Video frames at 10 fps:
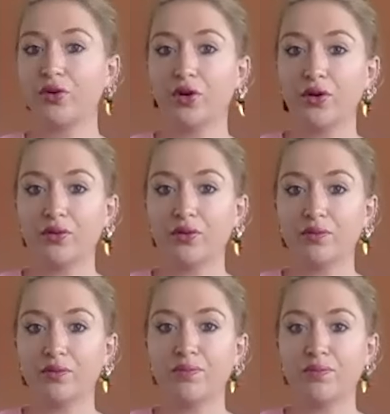on
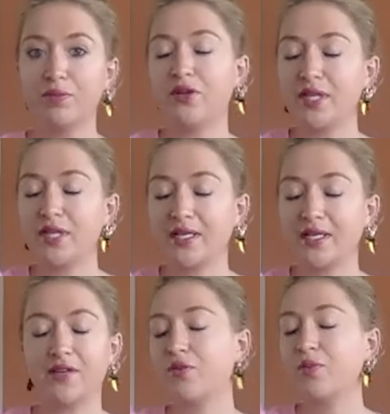you know,
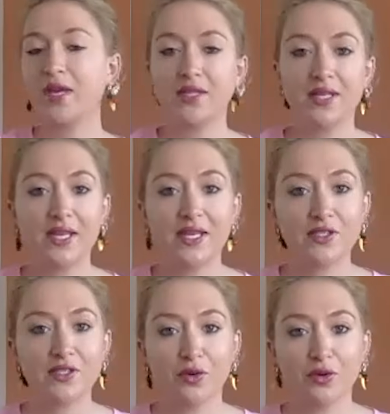taking stuff away than it
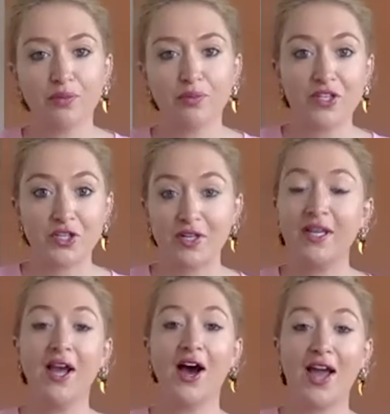is on
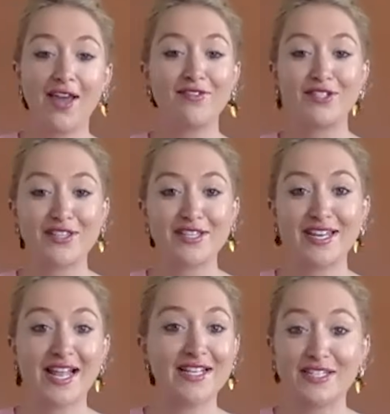provision. I haven't done
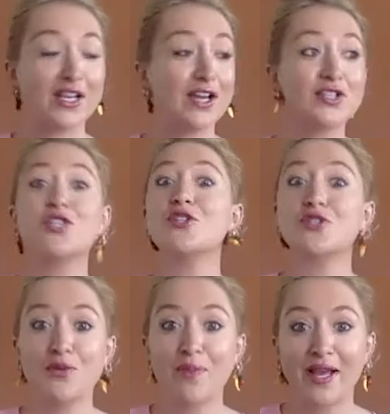the analysis. I
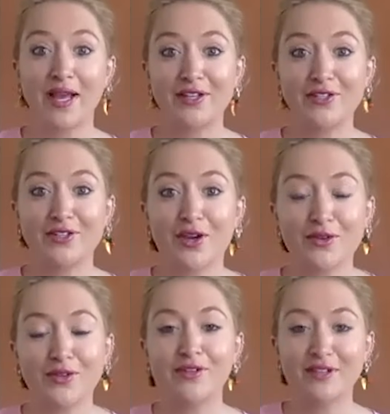should go back and go
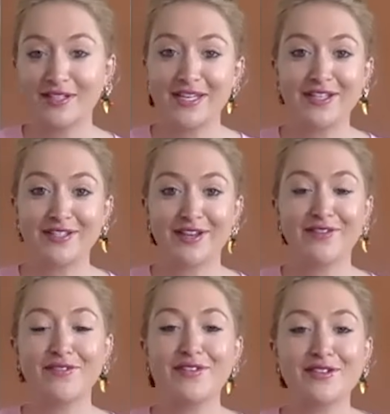and see, because
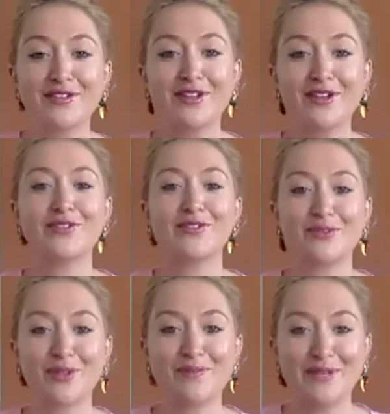I looked at
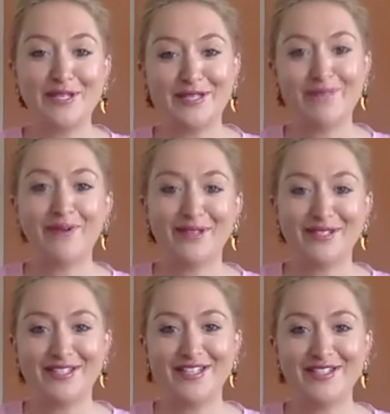all obesity
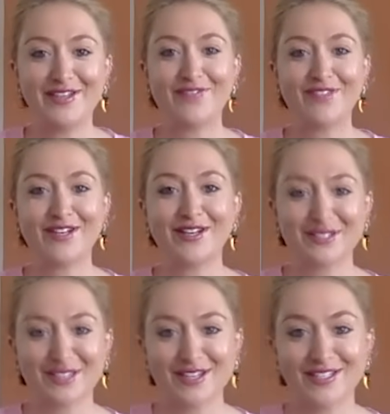policies over the
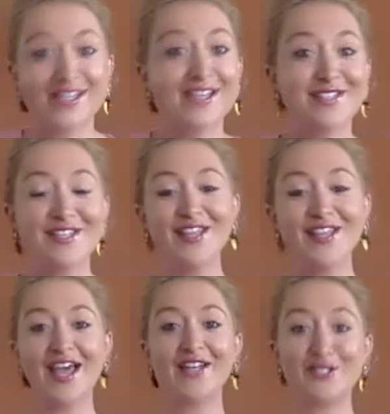last 30 years
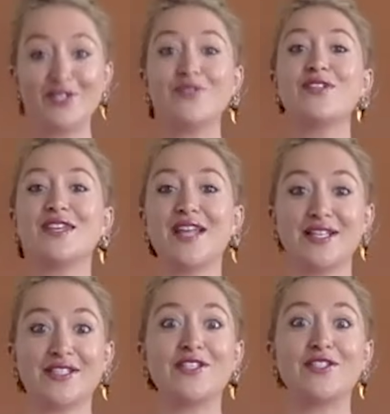and do the
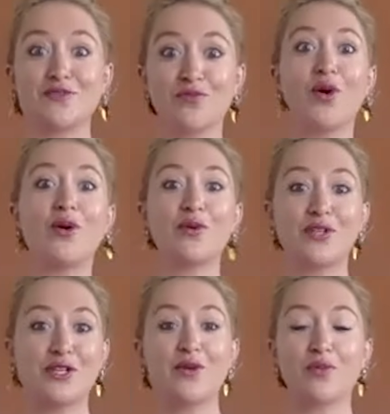analysis of what,
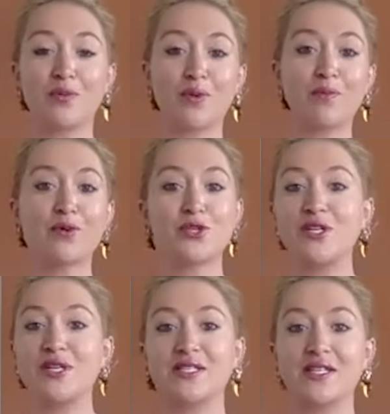you know, what
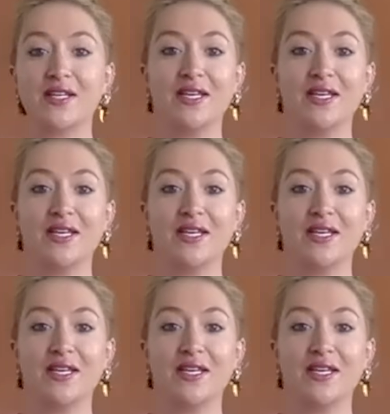proportion